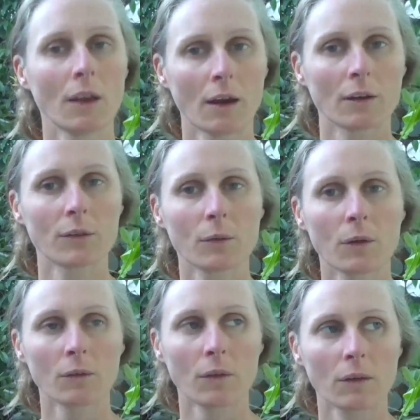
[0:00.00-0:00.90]
Yeah. So
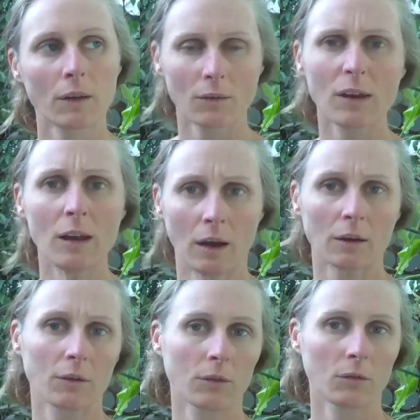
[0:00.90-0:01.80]
there's a there's mm -hmm. an mm-hmm.
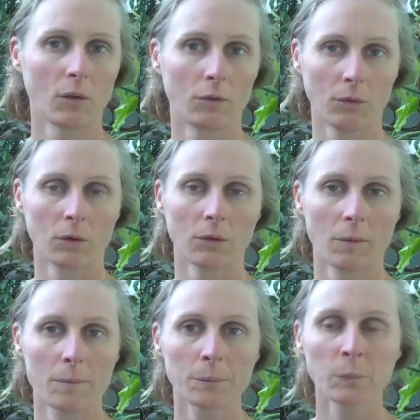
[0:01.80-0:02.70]
index yeah. of
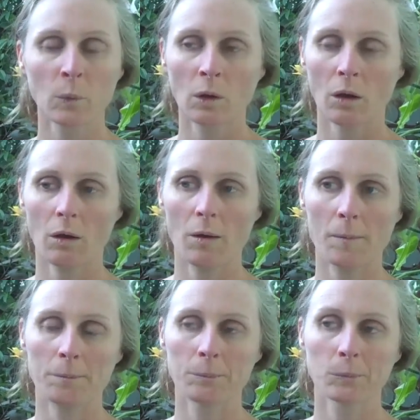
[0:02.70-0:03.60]
sorts. Mm -hmm.
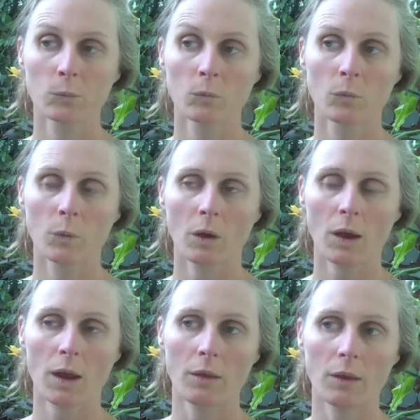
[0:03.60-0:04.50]
um,
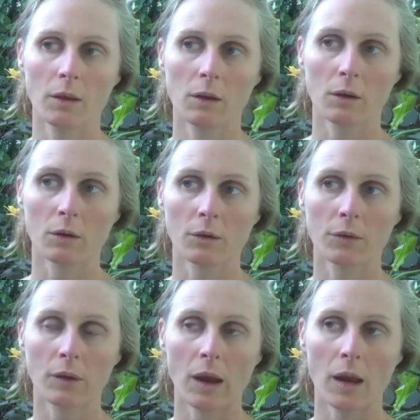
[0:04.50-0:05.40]
and then
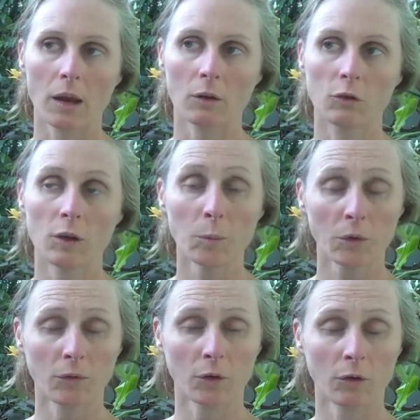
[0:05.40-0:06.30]
there's a
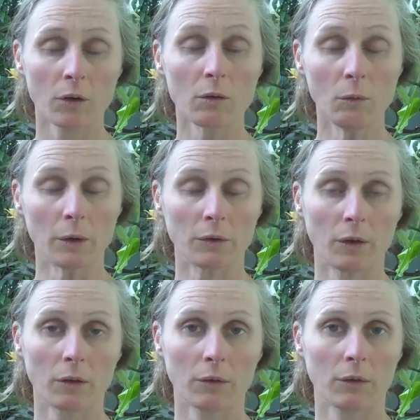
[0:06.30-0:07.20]
cheaper version,
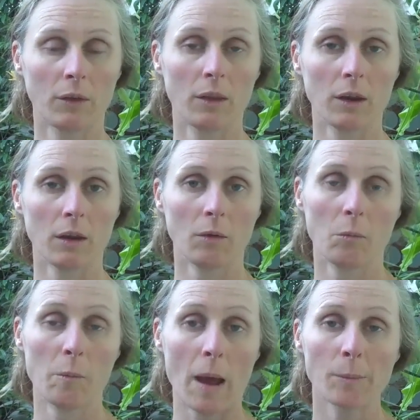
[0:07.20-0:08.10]
which is the
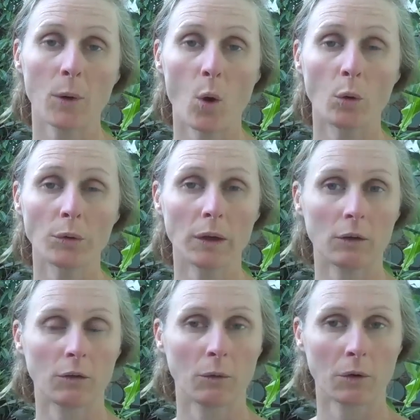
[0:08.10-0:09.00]

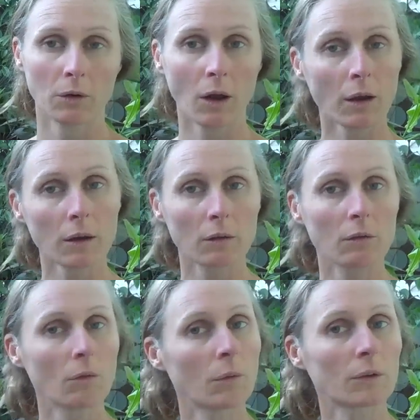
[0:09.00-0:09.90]
map-only tour guide,
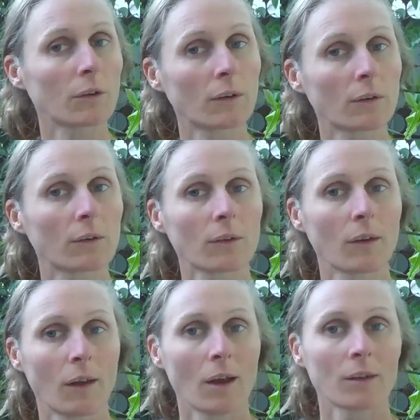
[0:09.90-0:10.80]
which is
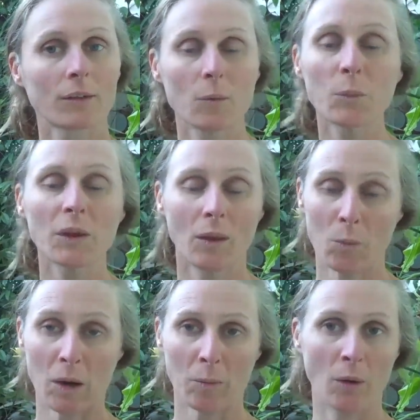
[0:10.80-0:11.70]
simply
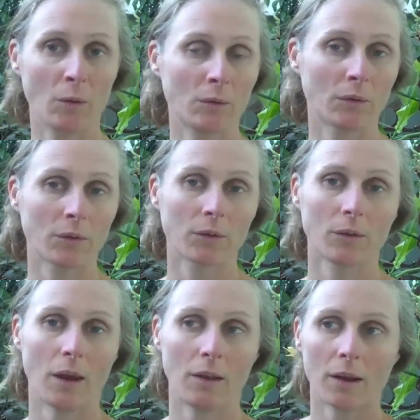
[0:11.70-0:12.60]
the bare
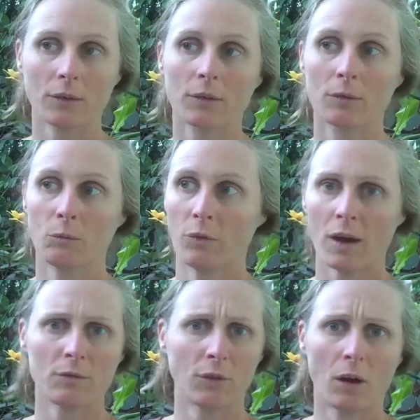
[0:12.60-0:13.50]
bones, and that's
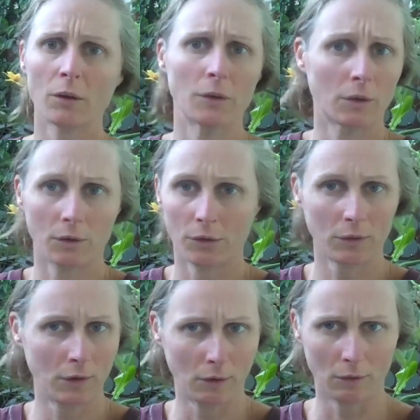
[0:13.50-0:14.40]
five
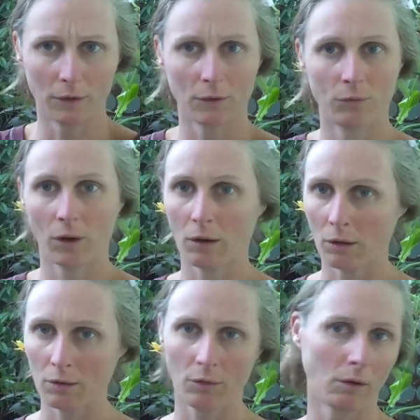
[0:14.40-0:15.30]
dollars. You know, it's
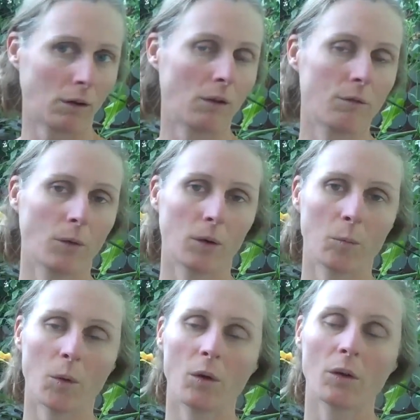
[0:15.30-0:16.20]
very very
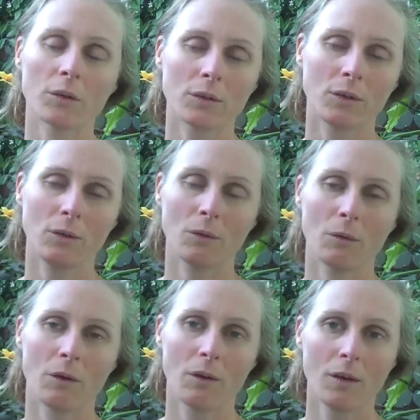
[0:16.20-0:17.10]
affordable to
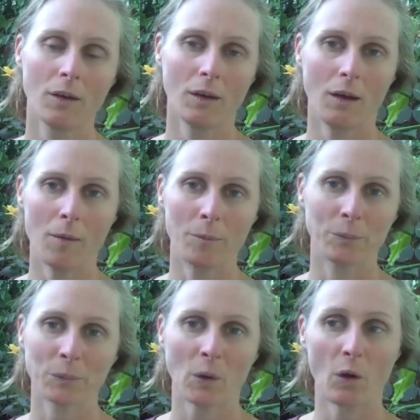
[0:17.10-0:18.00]

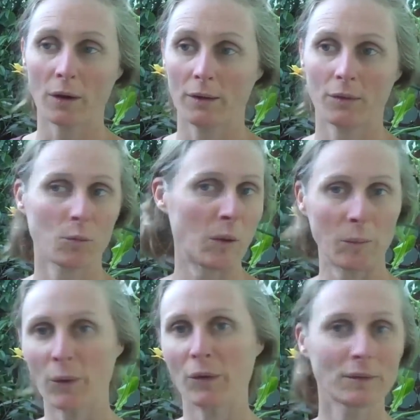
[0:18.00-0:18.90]
um, all kinds of
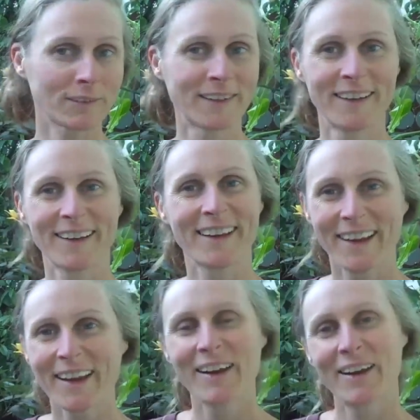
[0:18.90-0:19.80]
people.
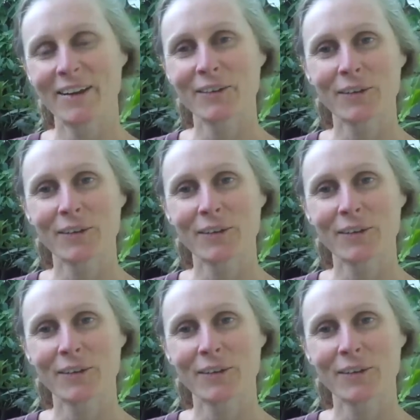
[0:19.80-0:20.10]
and then over